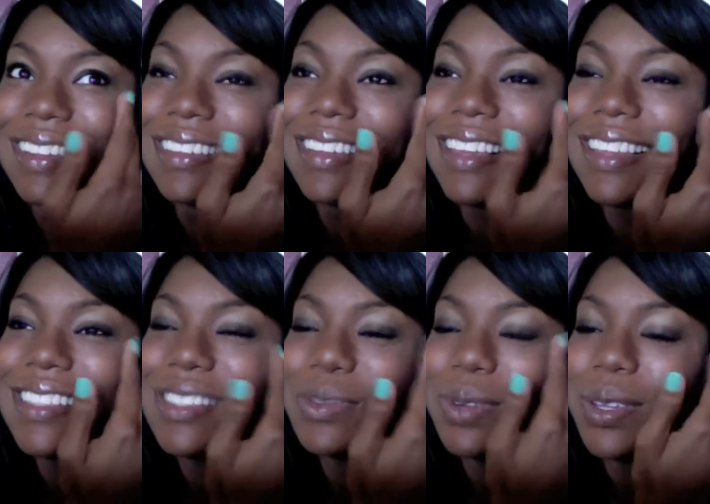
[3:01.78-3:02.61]
I think
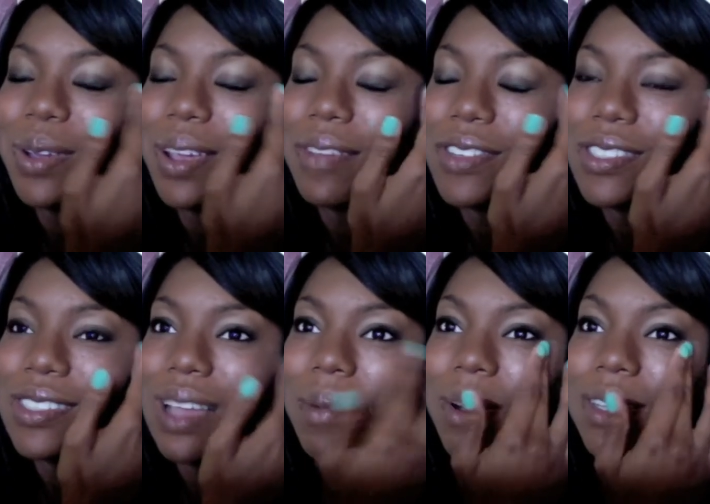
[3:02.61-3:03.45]
it's really great for
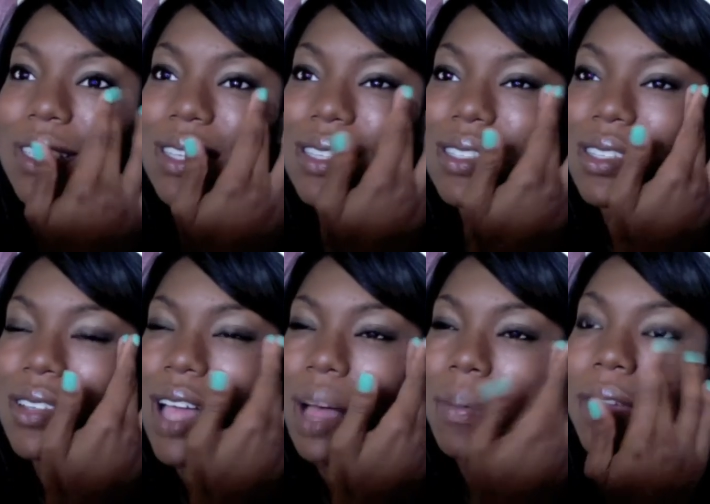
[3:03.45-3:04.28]
summer just because it'll
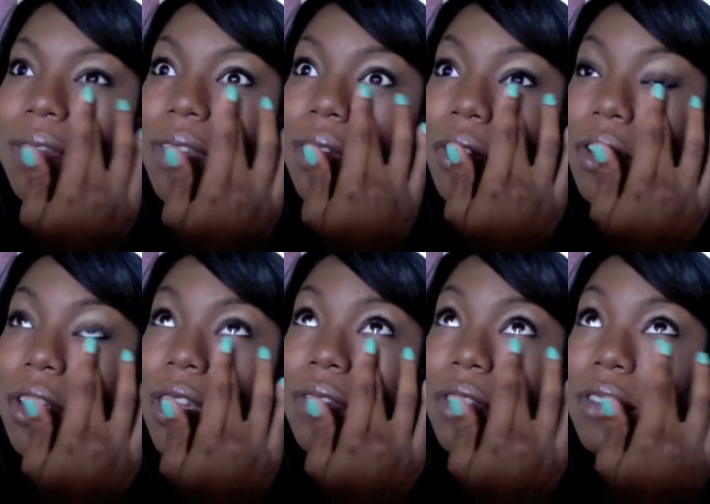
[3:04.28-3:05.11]
help give you,
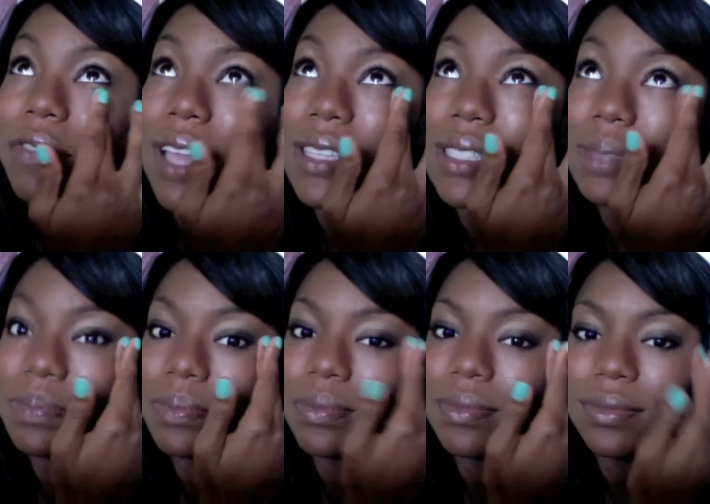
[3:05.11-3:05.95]
give your face
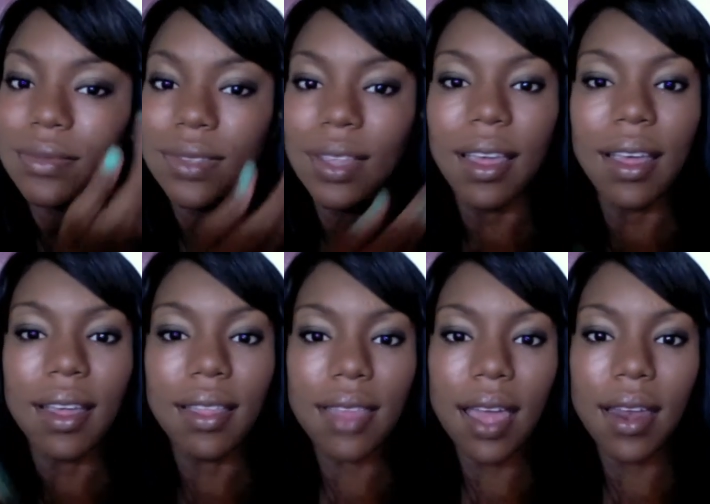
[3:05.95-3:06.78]

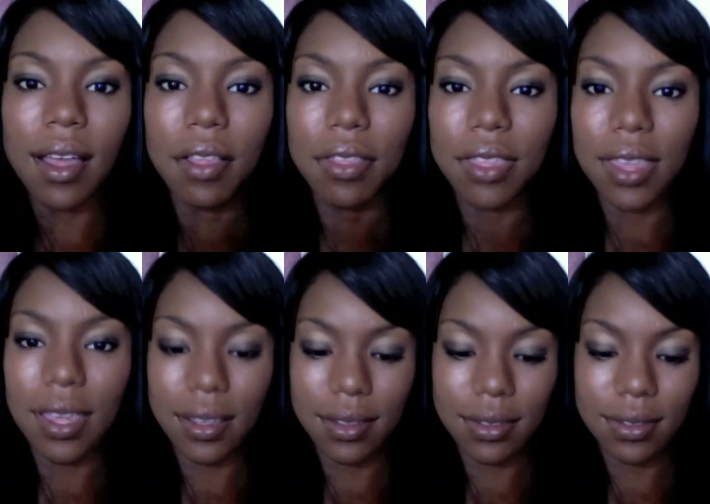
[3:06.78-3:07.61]
that
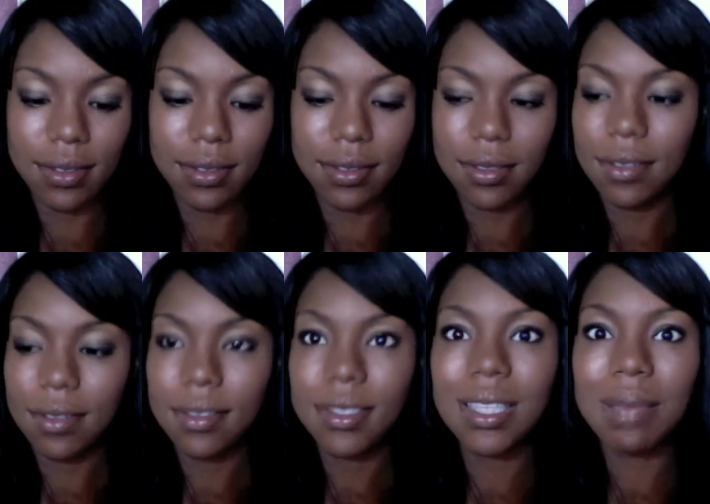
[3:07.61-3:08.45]
healthy
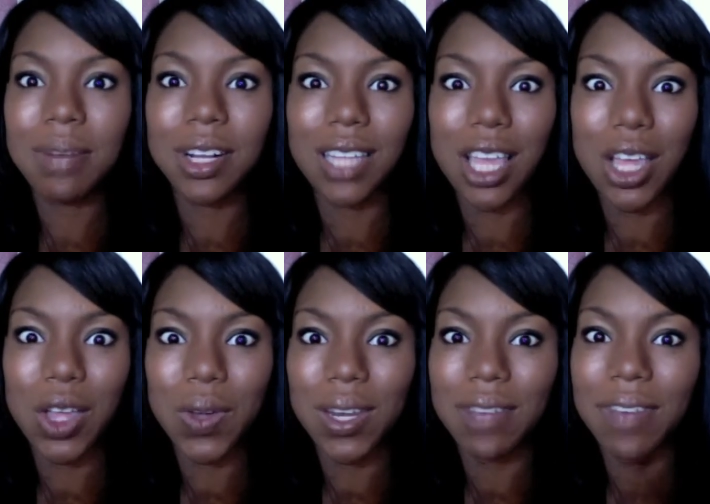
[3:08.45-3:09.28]
summer glow.
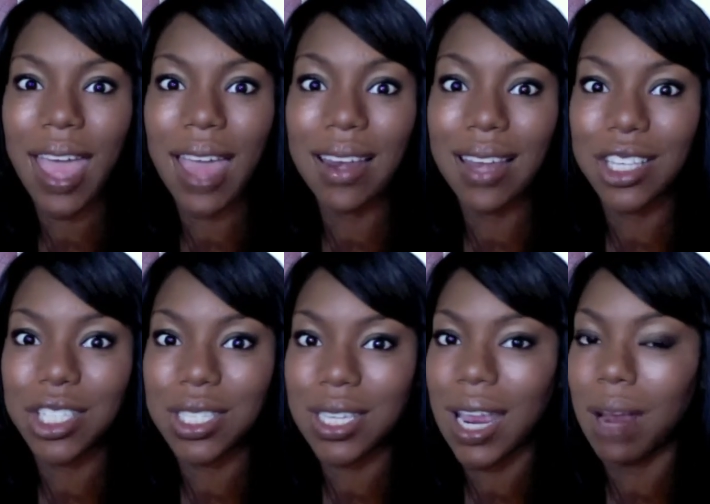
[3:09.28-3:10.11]
And if I had an H D
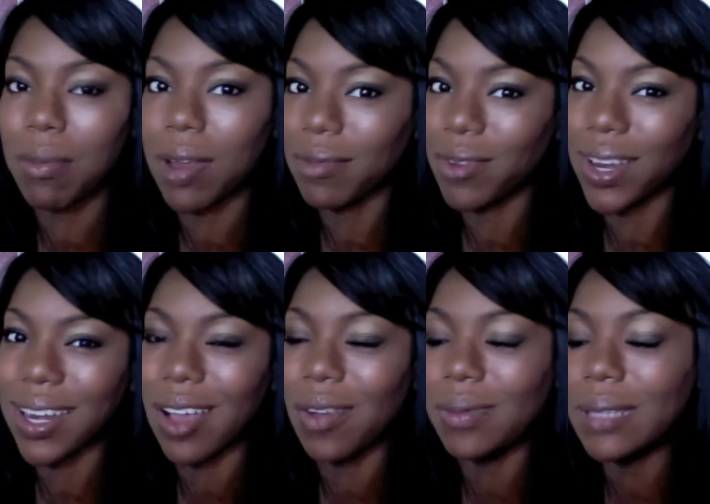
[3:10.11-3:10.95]
camera right
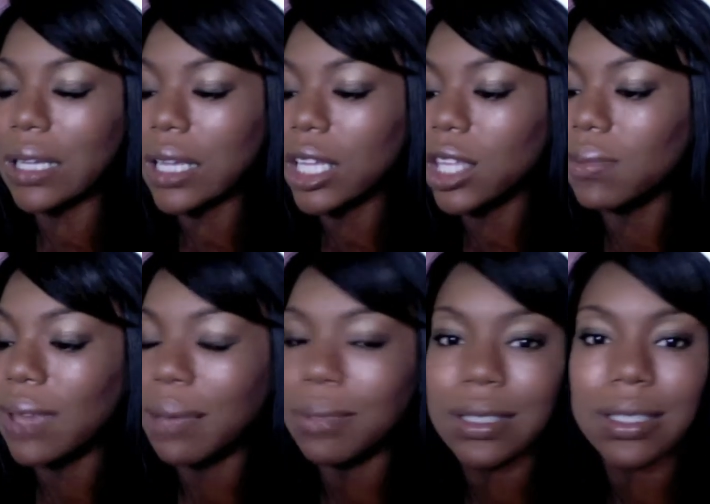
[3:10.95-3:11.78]
now, you'd be
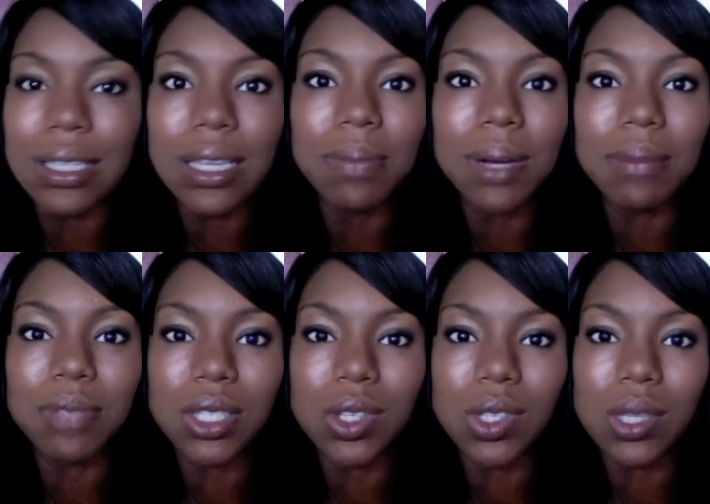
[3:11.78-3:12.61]
able to see it, but I'm
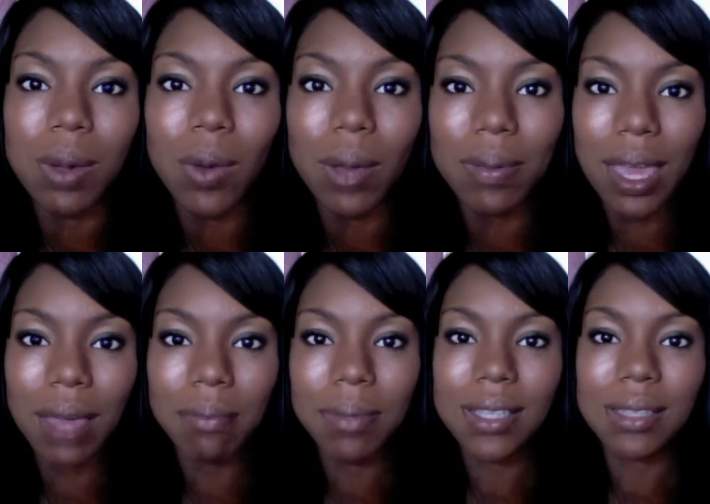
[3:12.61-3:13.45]
just using my webcam
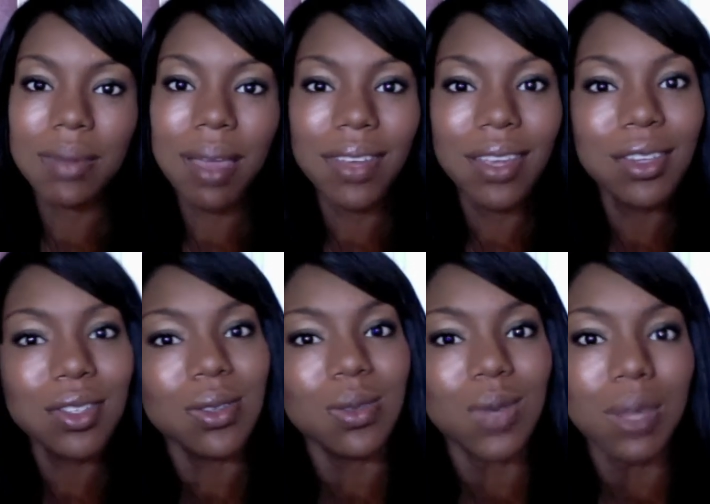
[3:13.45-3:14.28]
because I'm having
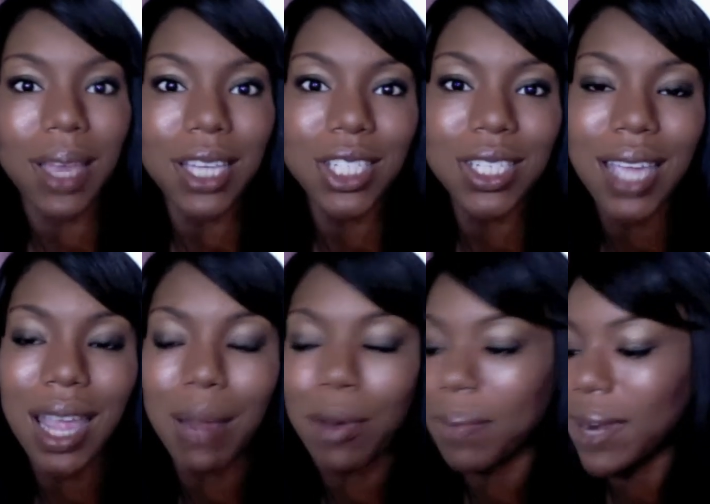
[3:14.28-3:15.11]
issues with my H D
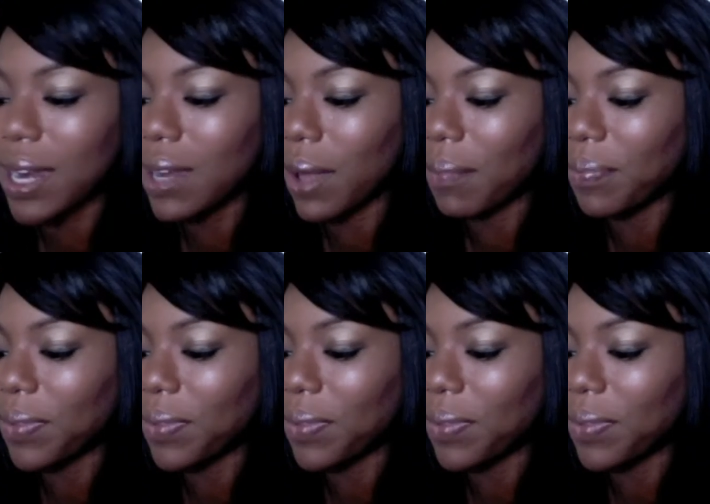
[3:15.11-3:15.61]
camera. But anyway,